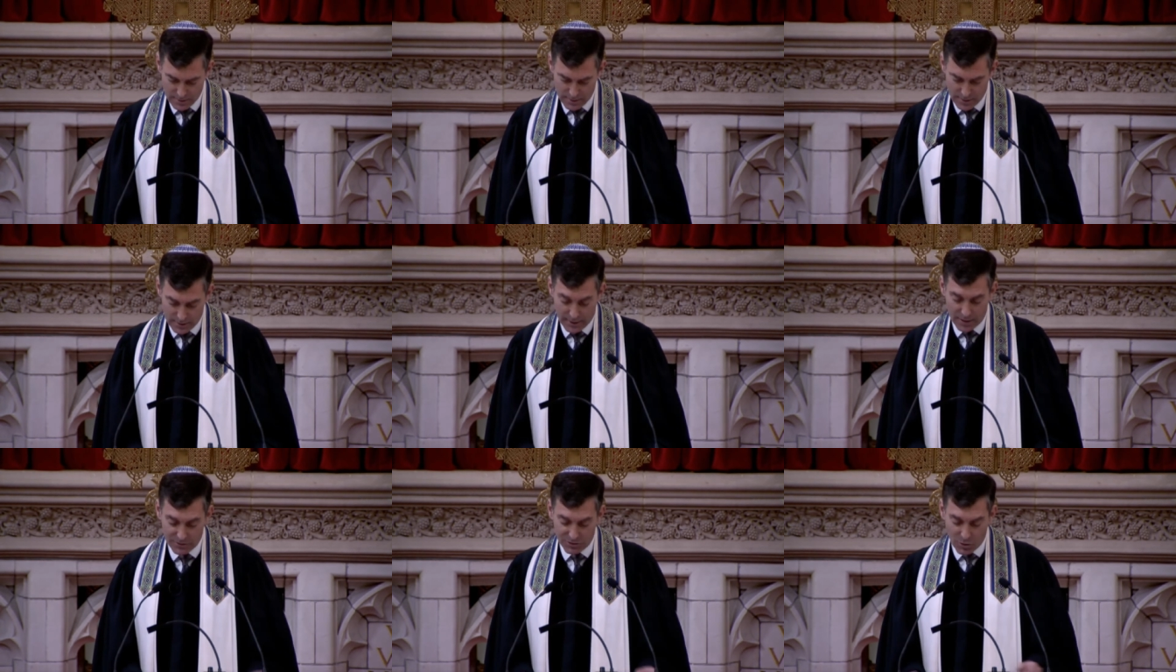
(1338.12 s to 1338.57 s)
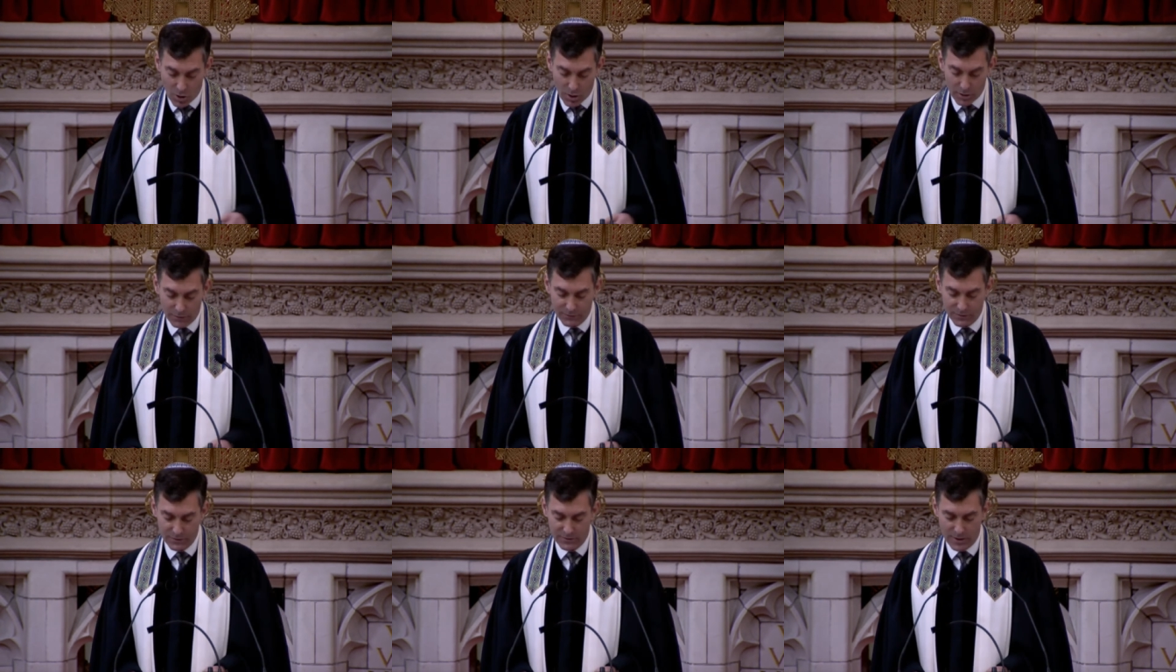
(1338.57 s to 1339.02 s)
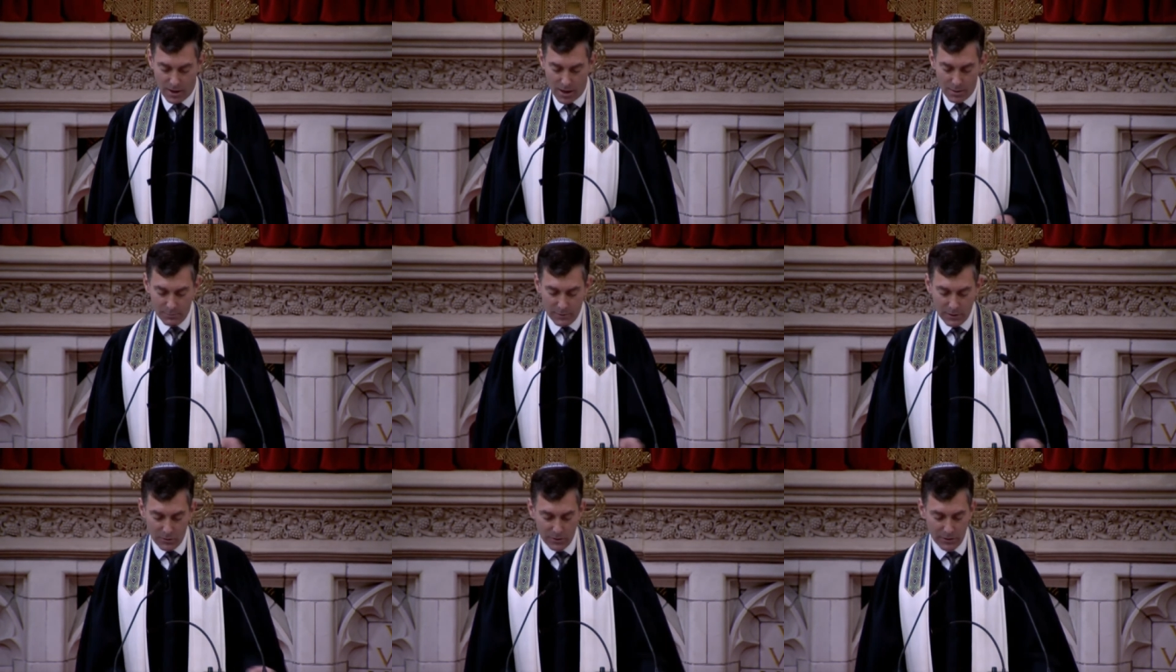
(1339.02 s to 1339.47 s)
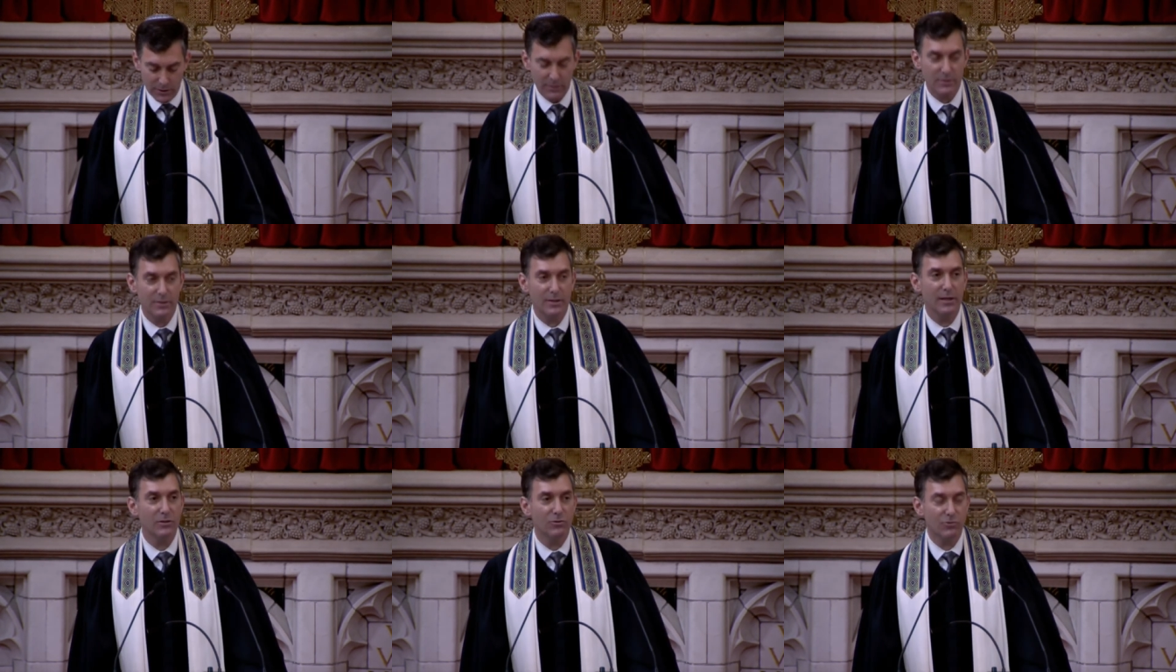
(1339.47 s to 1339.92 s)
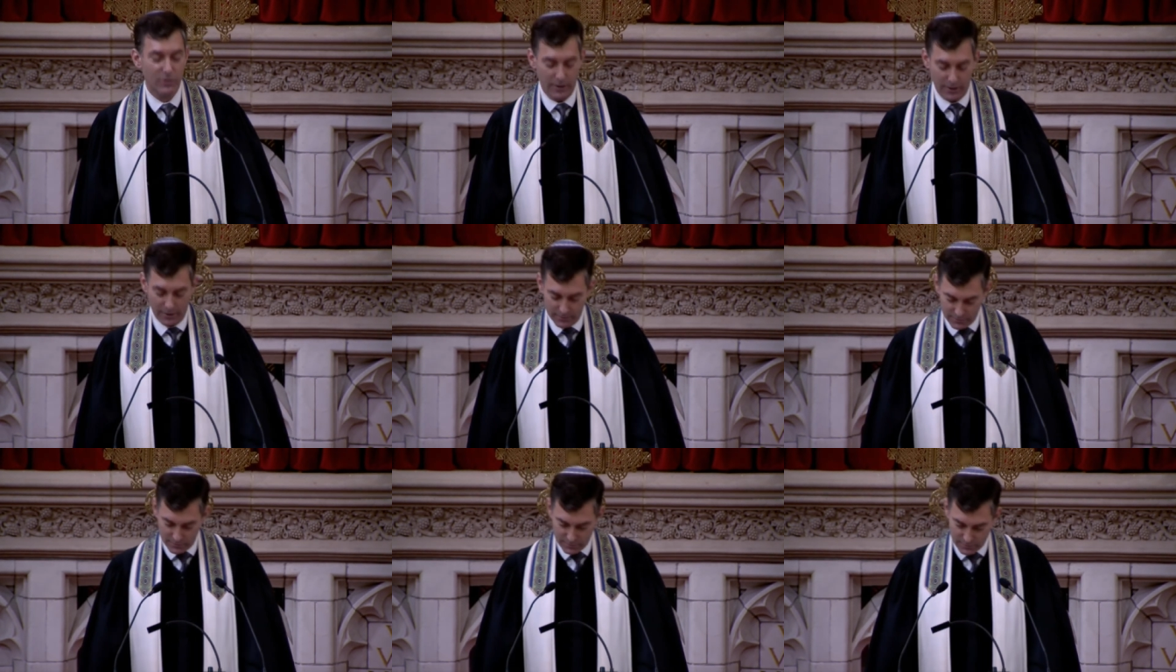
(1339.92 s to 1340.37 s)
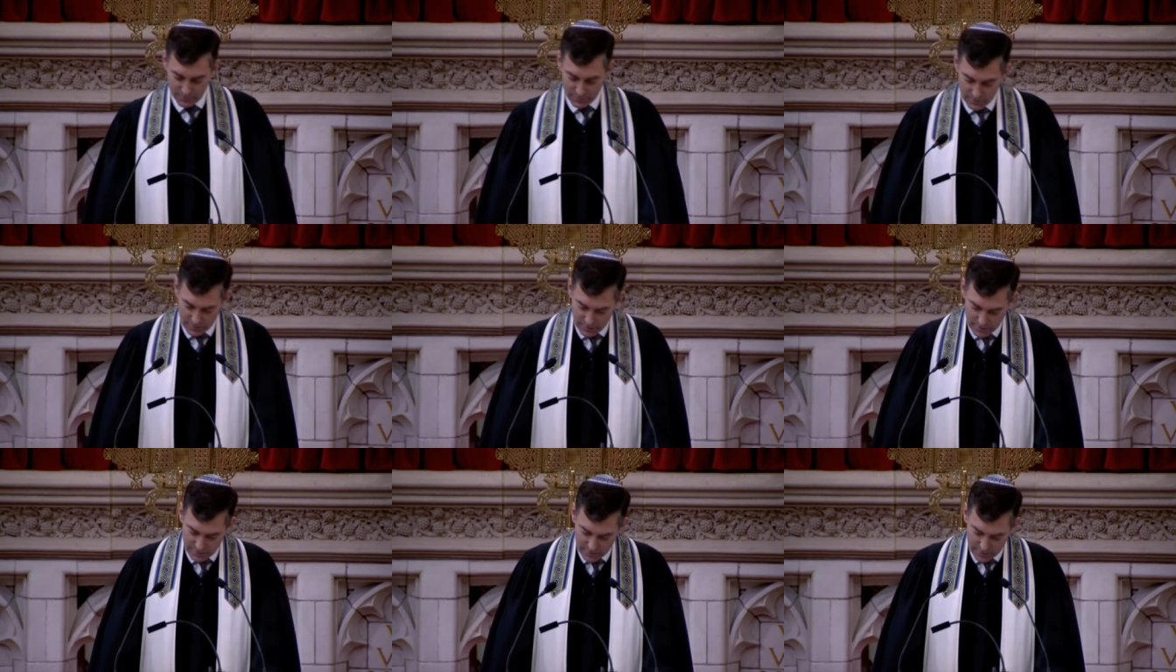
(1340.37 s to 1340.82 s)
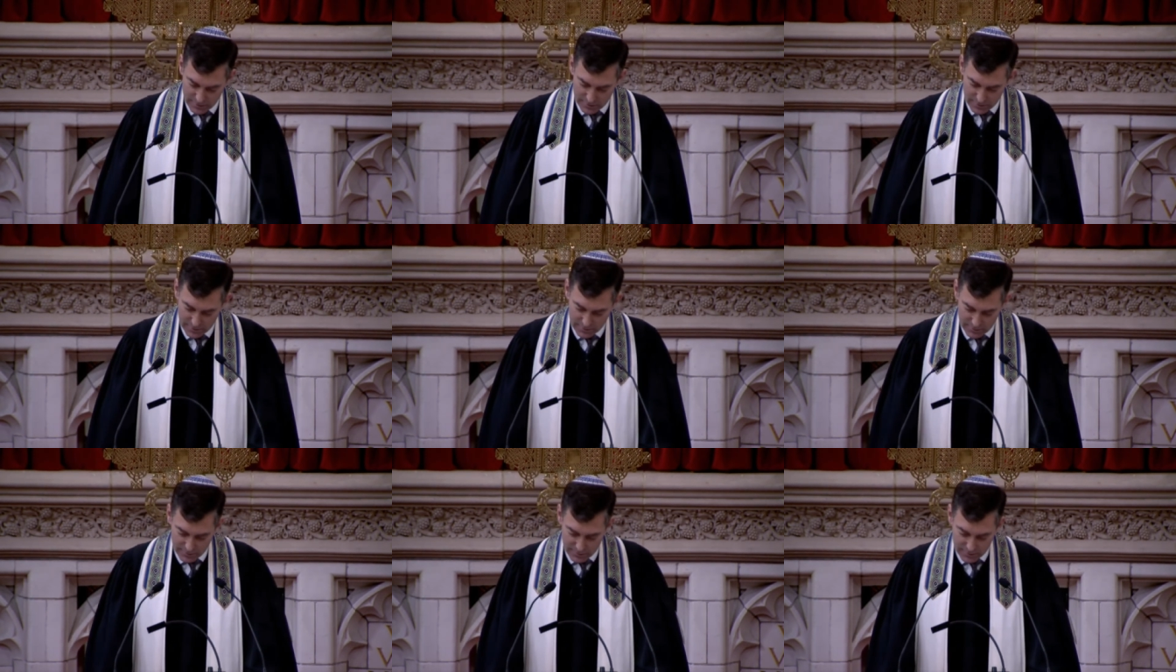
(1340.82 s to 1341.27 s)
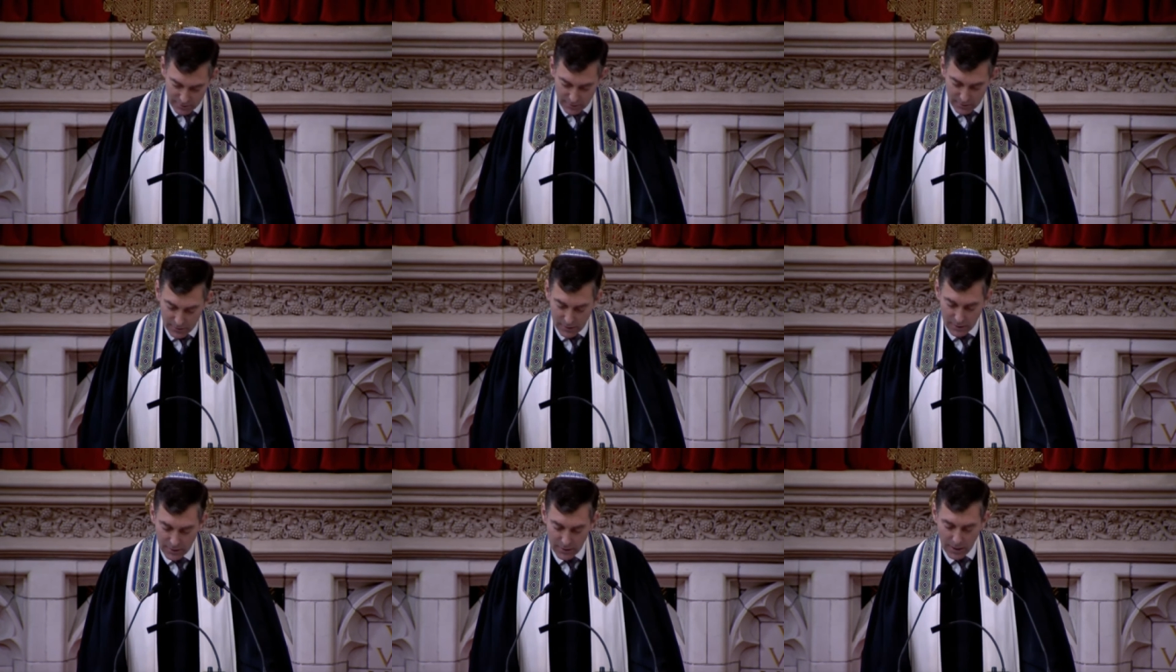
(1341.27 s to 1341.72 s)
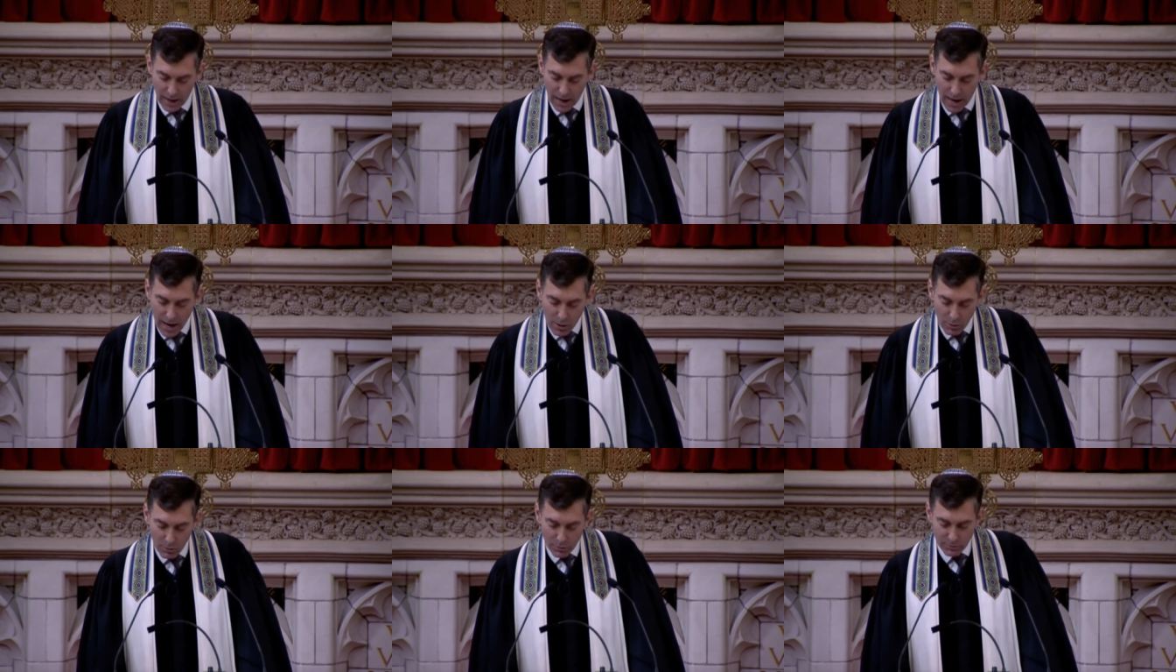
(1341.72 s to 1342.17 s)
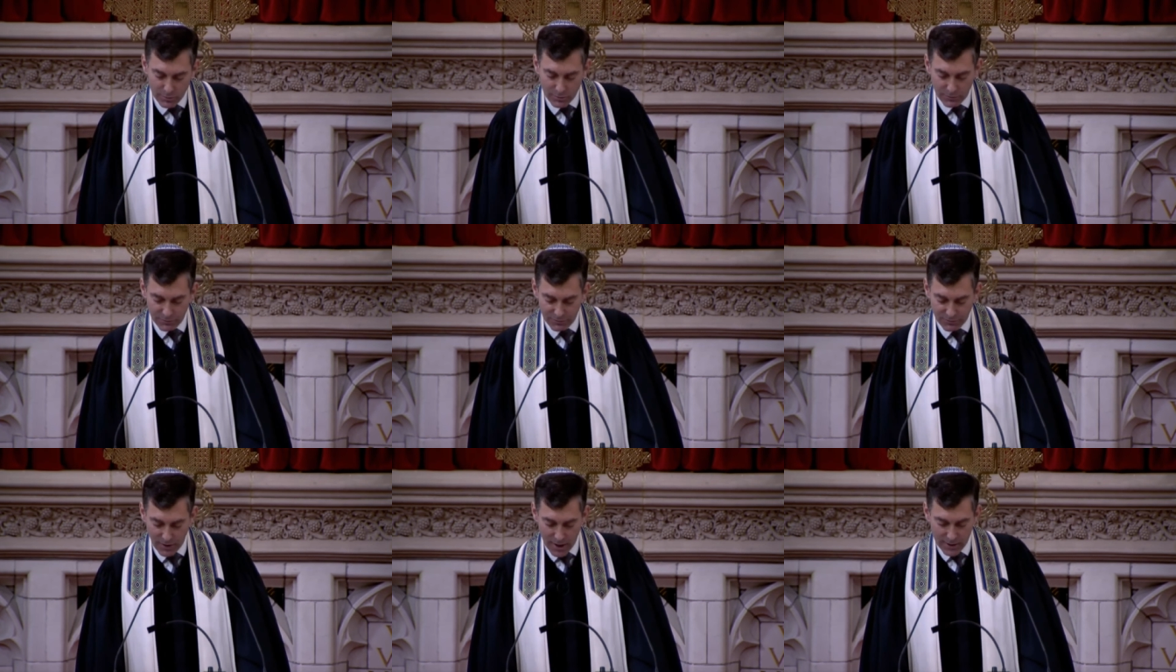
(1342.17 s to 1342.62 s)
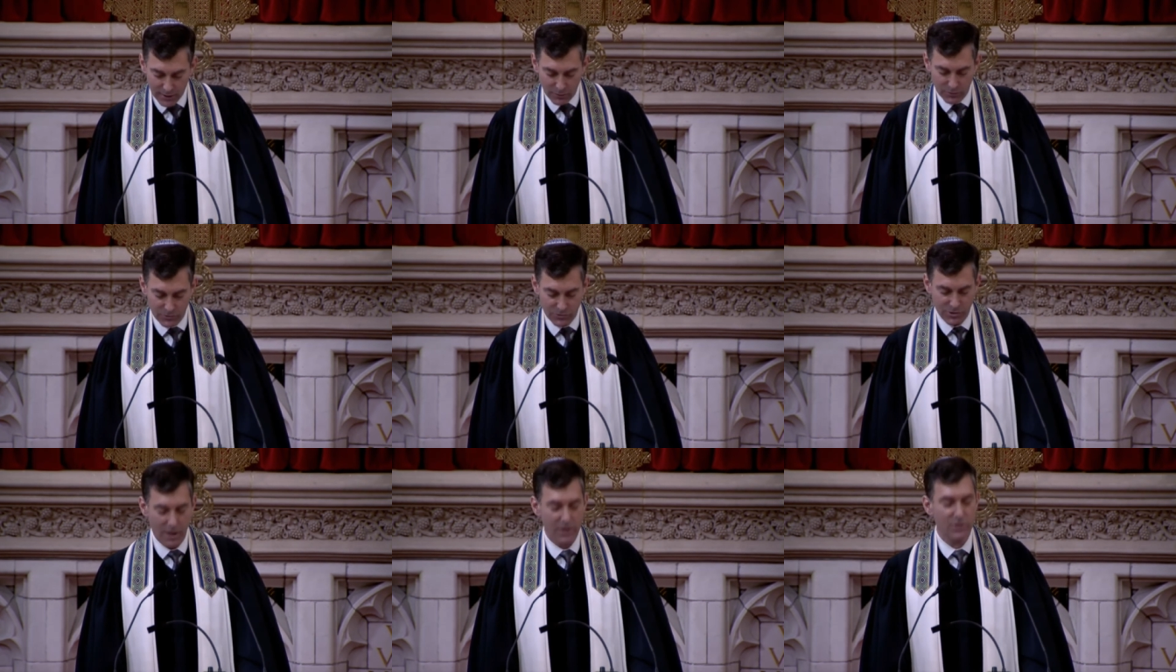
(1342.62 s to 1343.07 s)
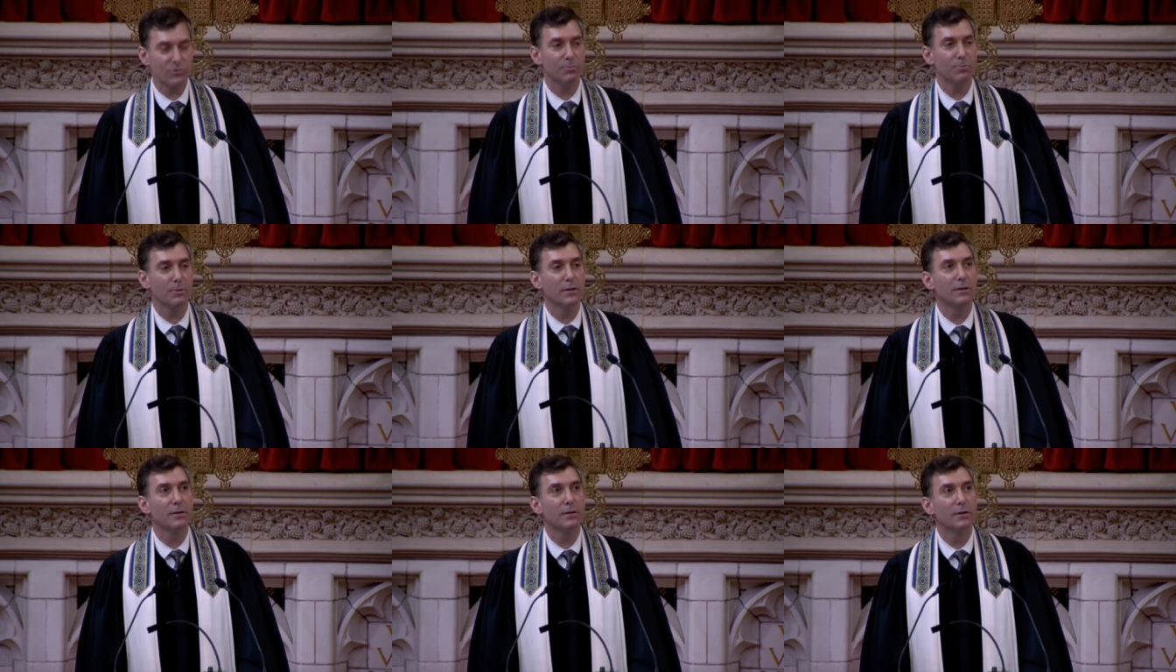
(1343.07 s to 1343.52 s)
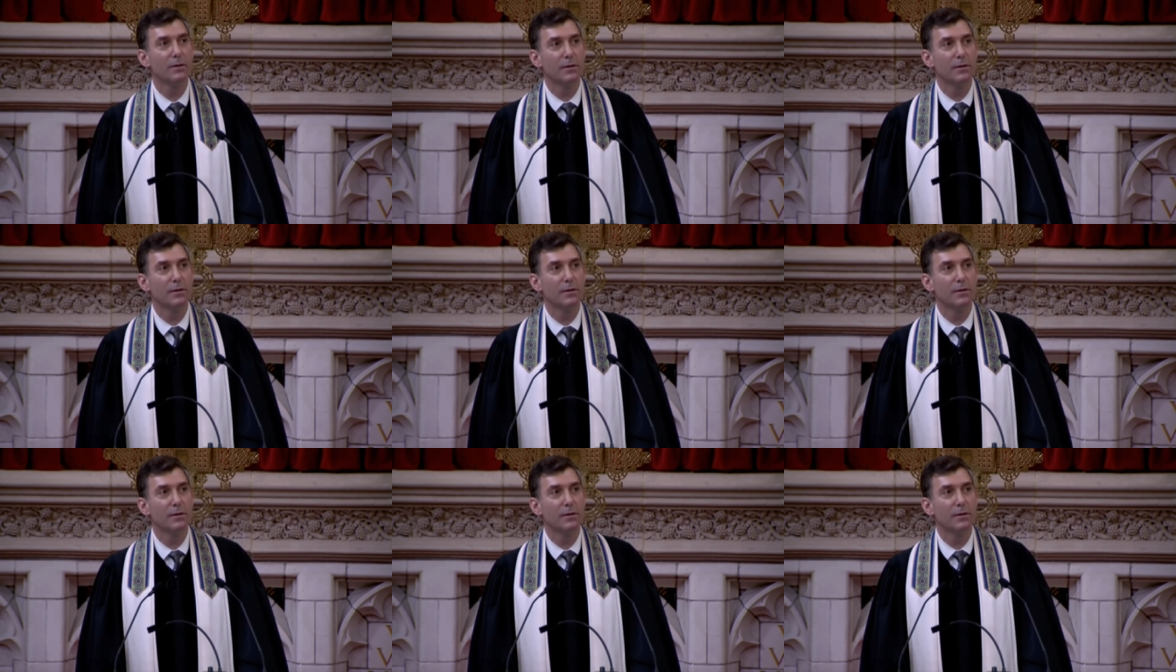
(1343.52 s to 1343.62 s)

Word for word: and I thought of the Talmudic teaching. It says, in the hour of final judgment,